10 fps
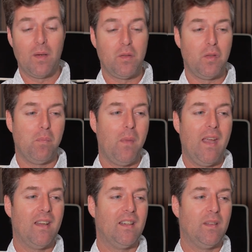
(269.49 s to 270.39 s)
I was using
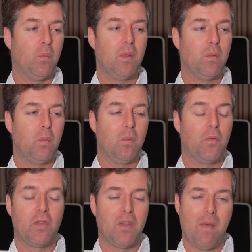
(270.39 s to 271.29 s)
beta, and it,
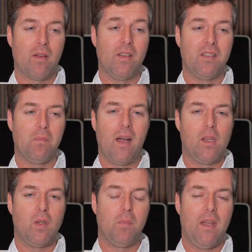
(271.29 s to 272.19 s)
for some odd reason, my
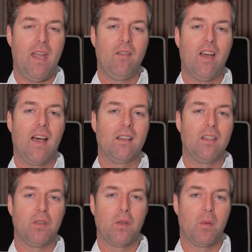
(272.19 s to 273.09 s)
unit behaved
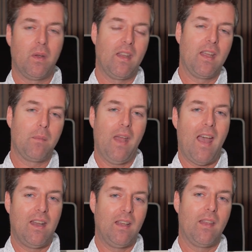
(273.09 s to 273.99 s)
oddly, so that when they kept
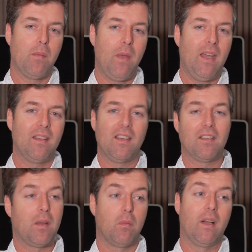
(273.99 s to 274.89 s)
adding on the betas, I
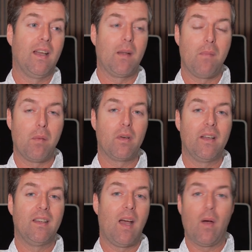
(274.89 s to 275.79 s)
just kept running out of
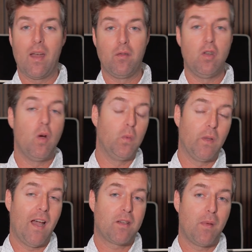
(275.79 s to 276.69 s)
memory, and now I have no
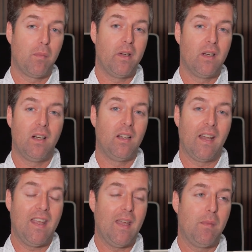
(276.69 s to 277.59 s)
flash memory at all,
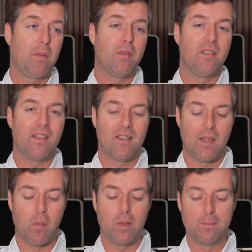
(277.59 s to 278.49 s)
and I can't make presets
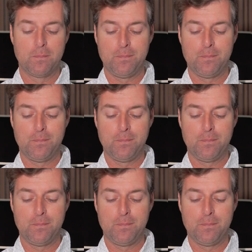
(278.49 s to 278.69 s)
anymore.